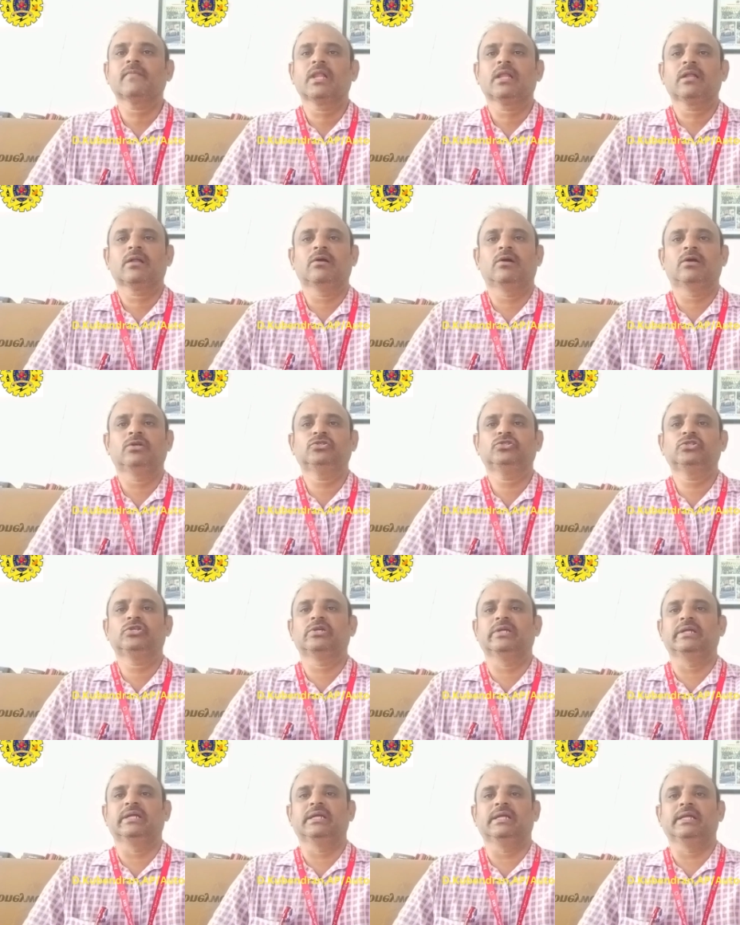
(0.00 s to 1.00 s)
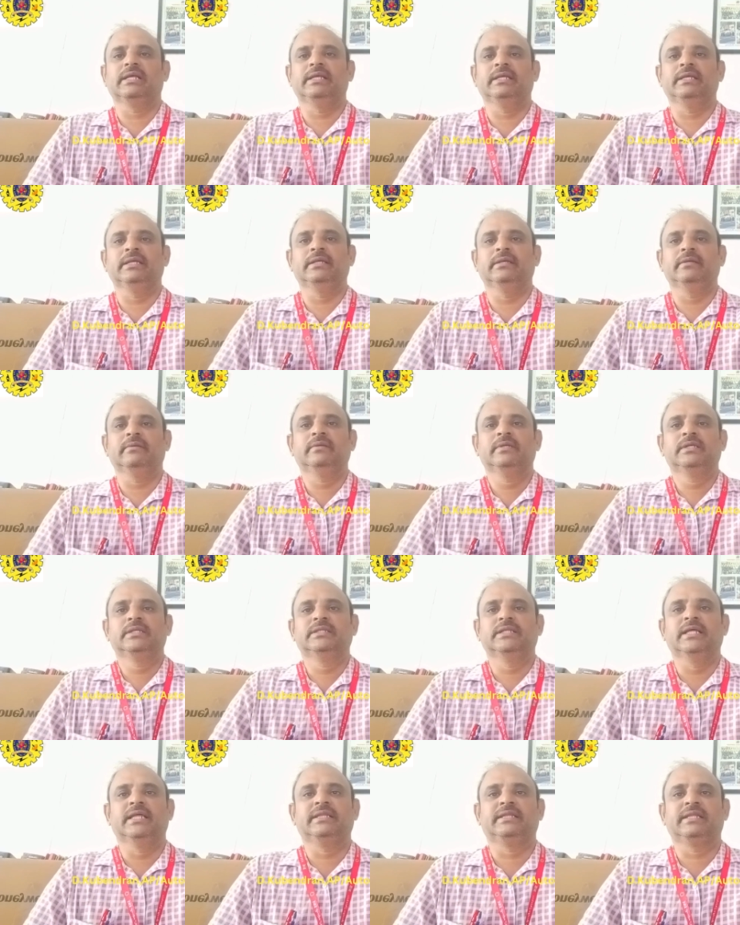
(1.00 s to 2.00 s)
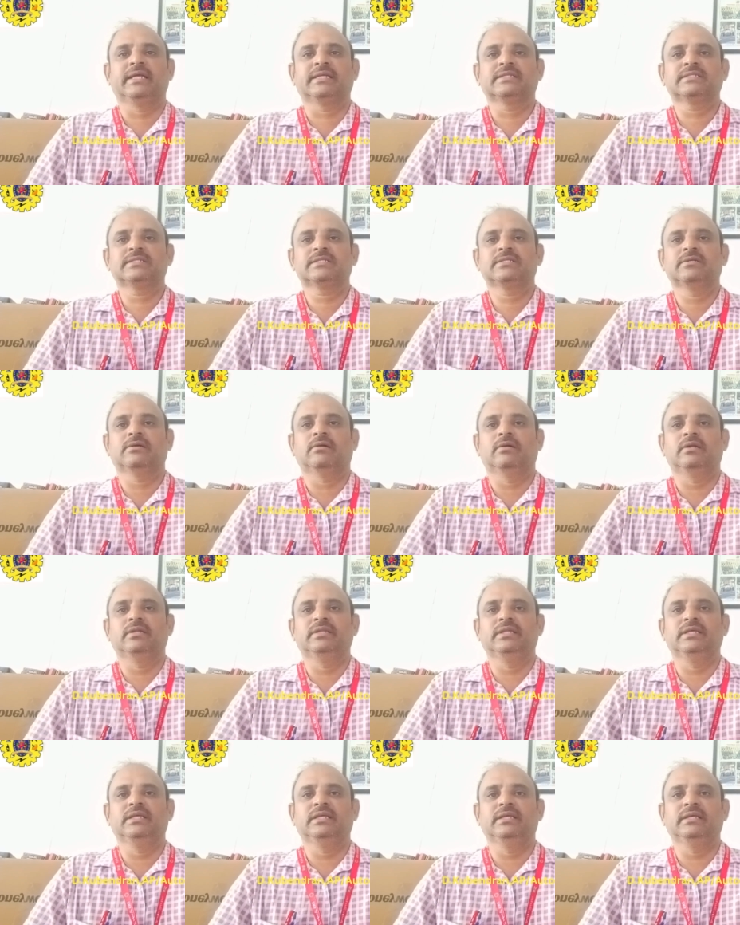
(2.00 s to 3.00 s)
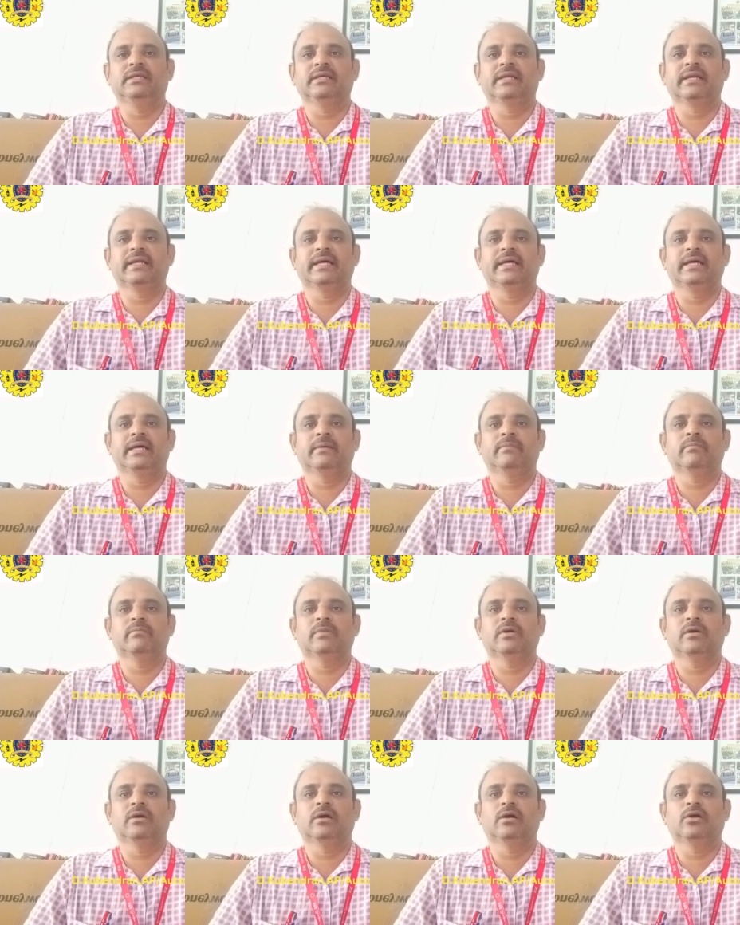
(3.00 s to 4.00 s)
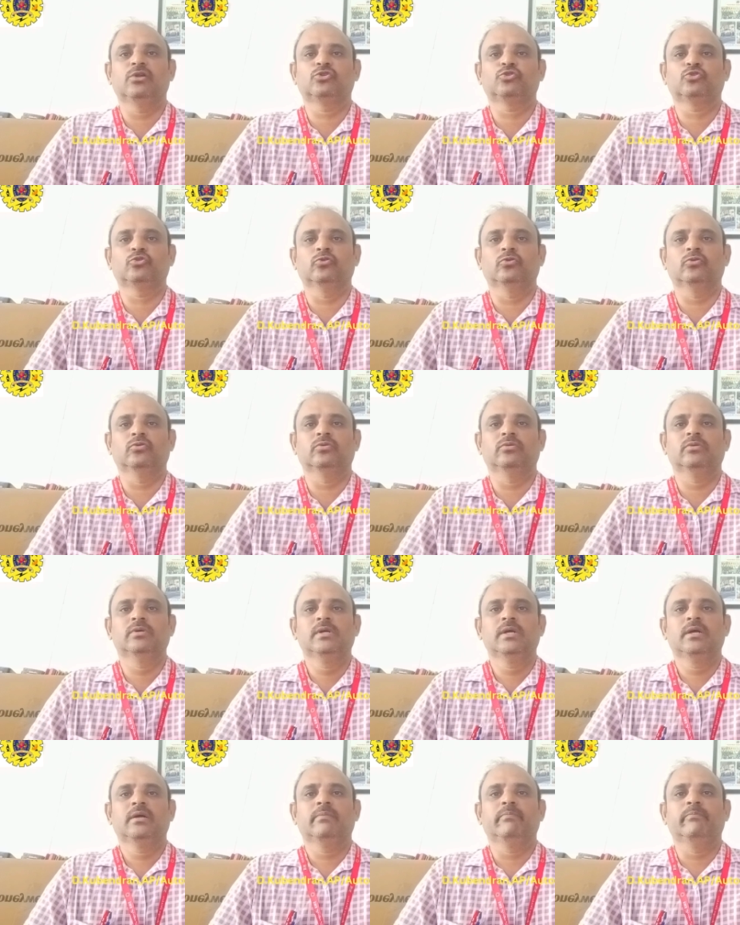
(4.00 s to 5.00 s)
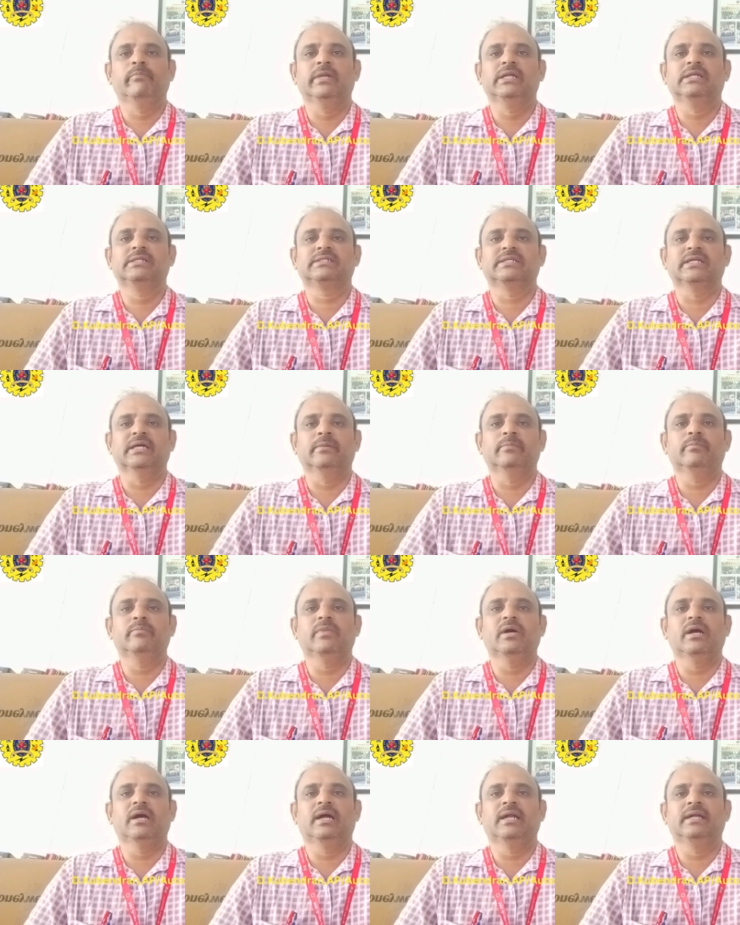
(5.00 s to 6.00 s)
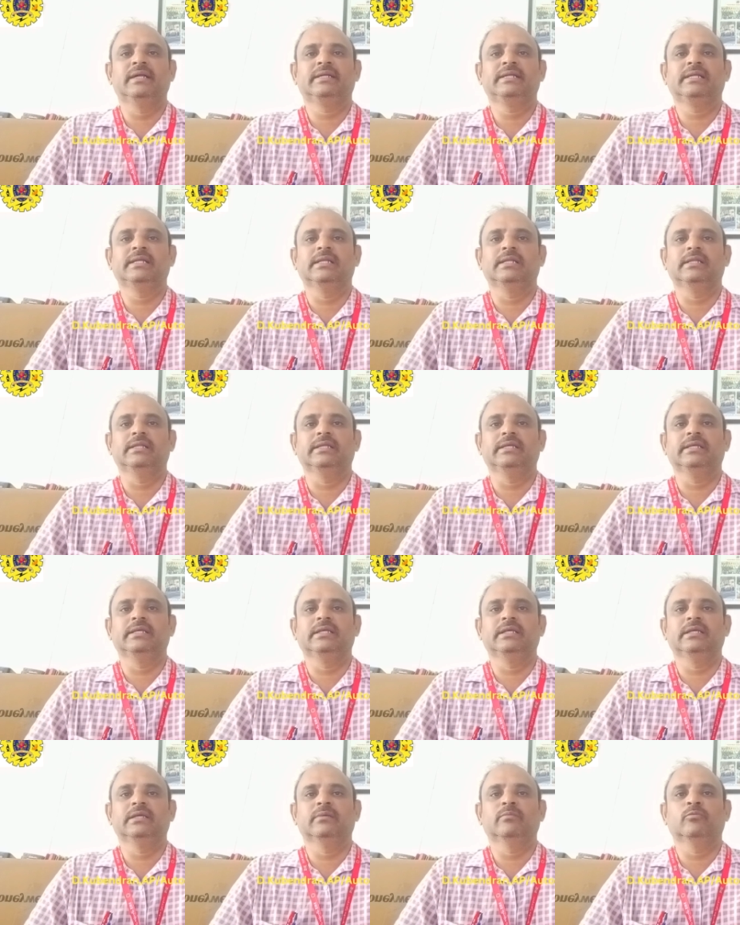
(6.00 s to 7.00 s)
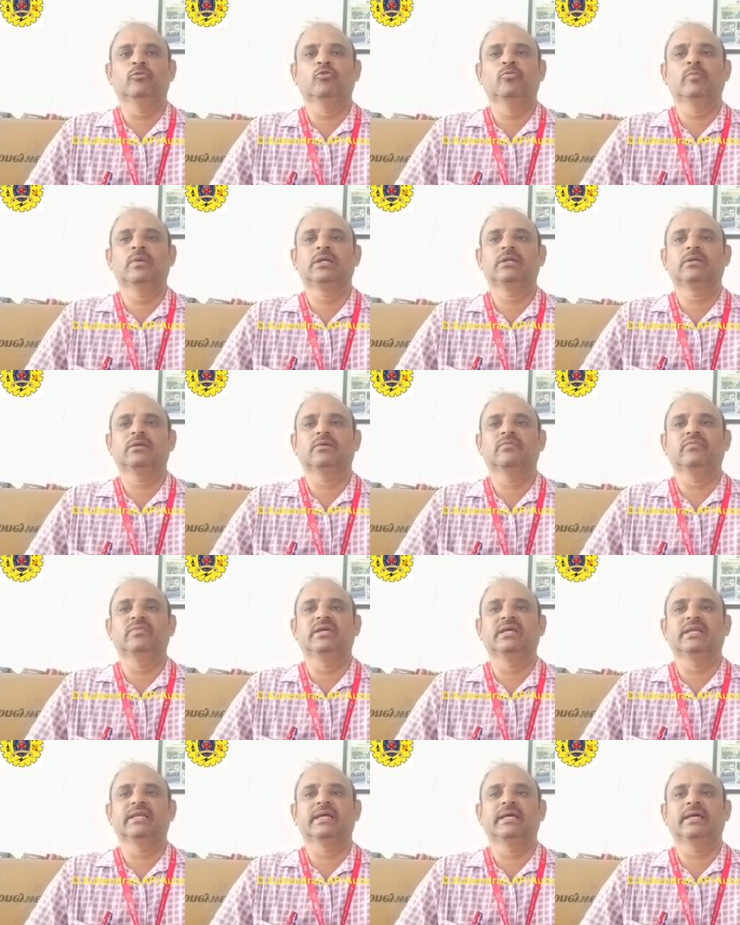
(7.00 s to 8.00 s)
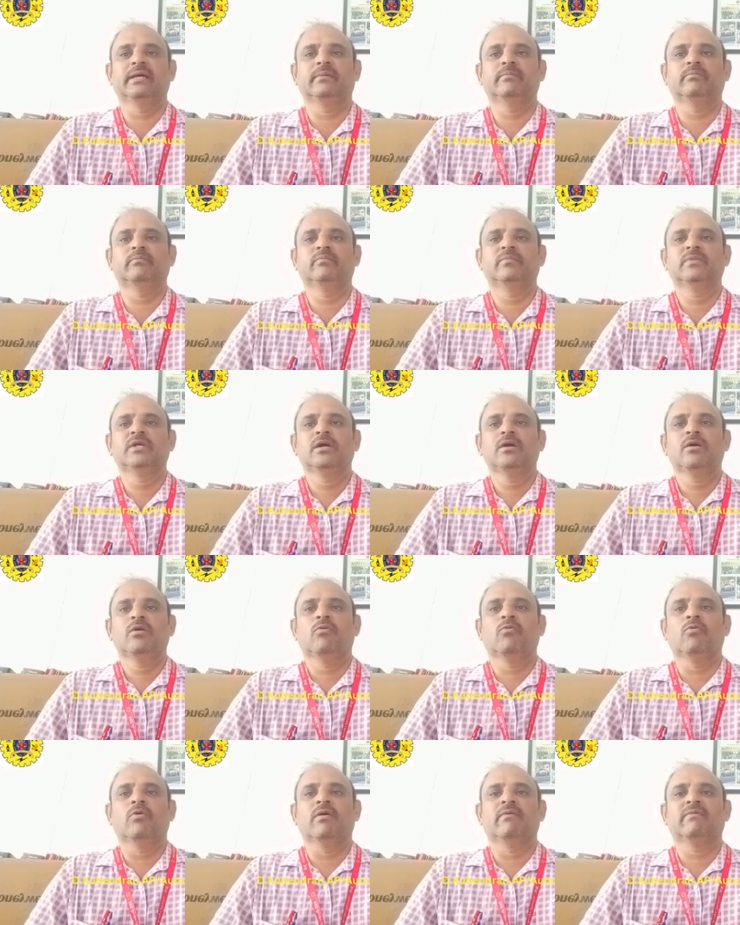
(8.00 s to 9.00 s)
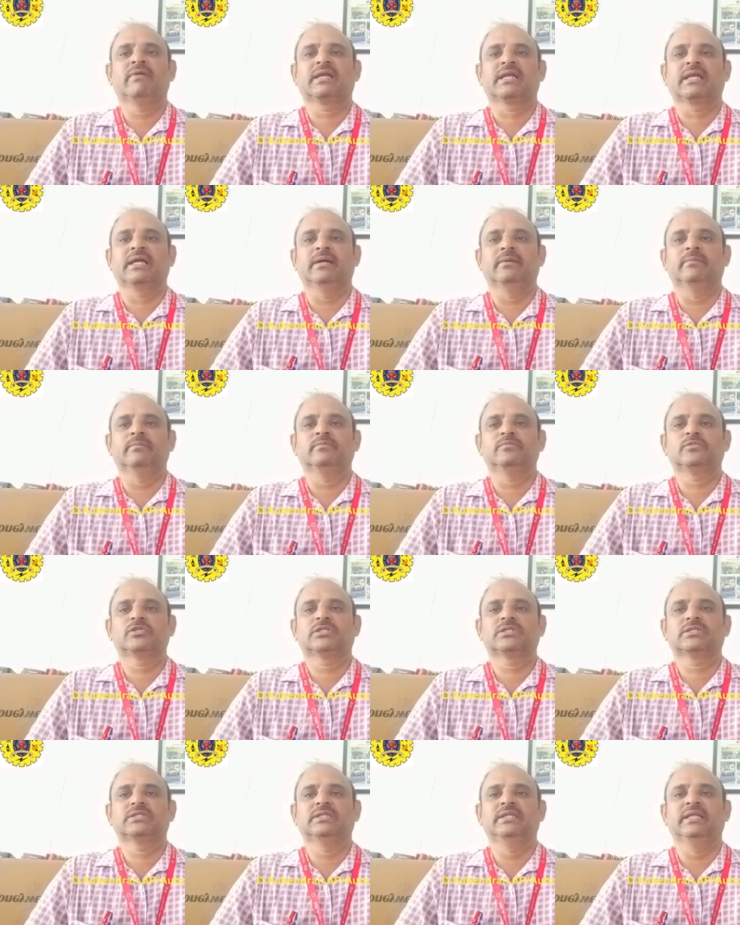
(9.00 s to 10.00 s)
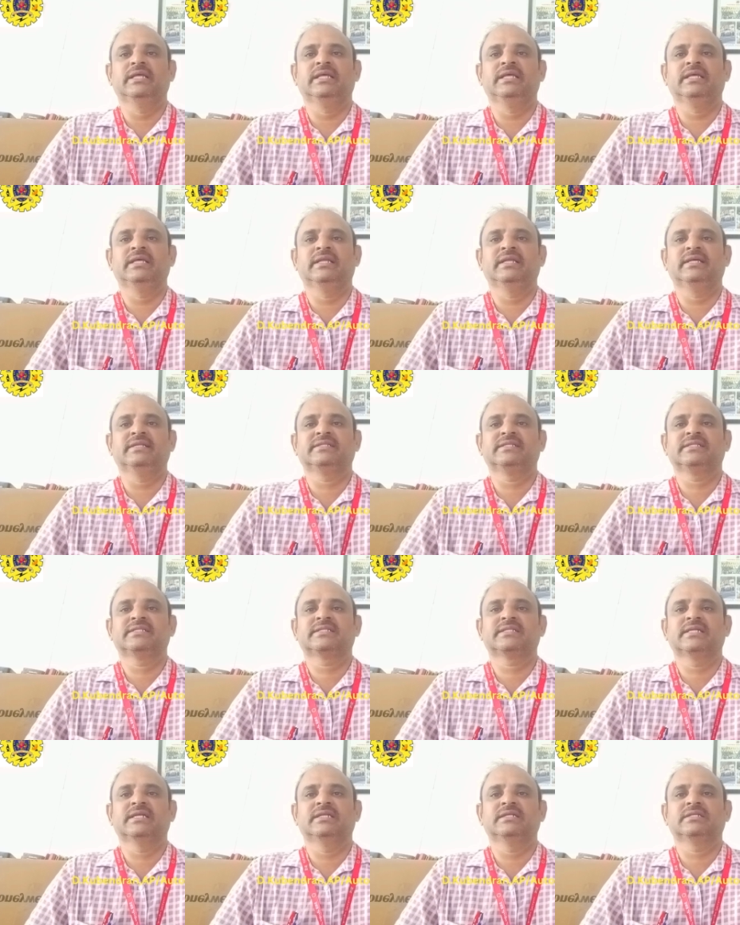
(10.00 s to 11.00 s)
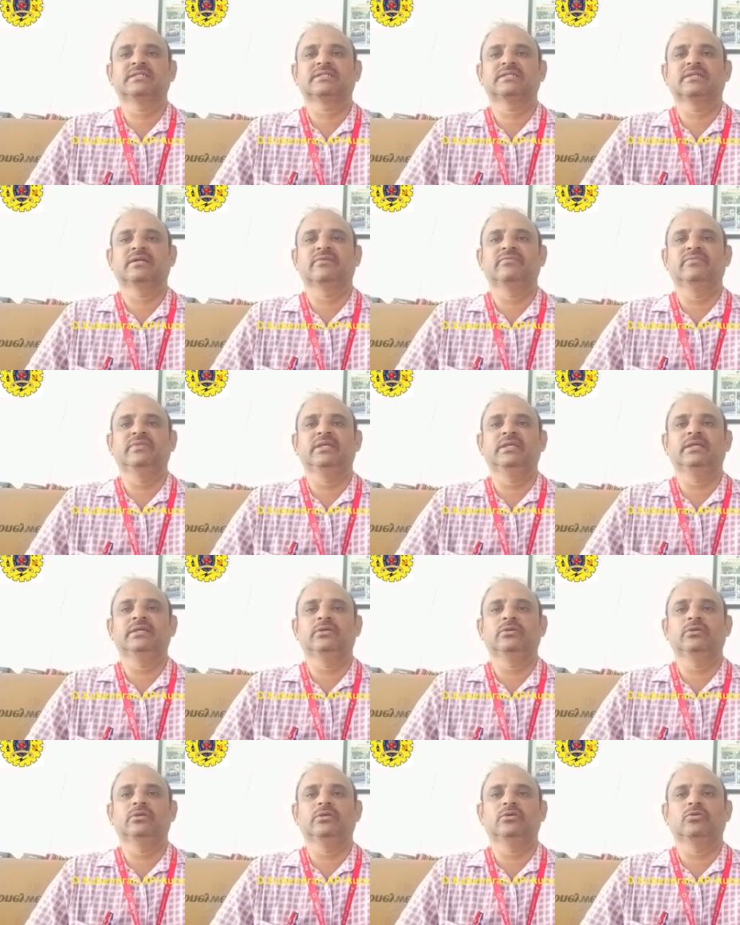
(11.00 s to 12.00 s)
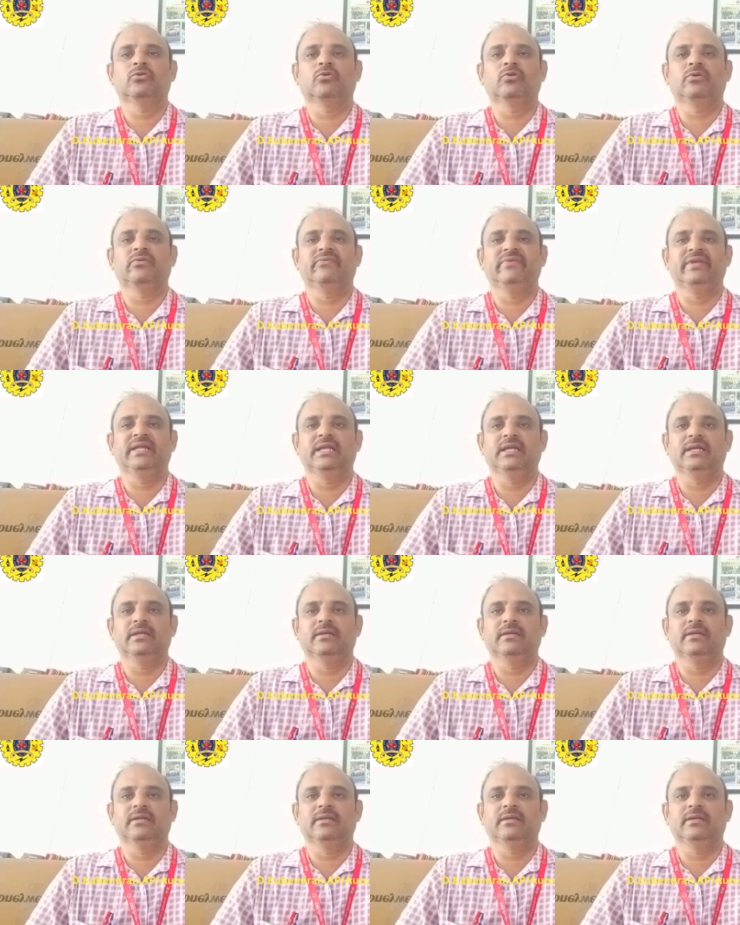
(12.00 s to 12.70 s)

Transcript: Consequently, the thrust on the ram also builds up until the movement of the ram overcomes the resistance of the road wheel.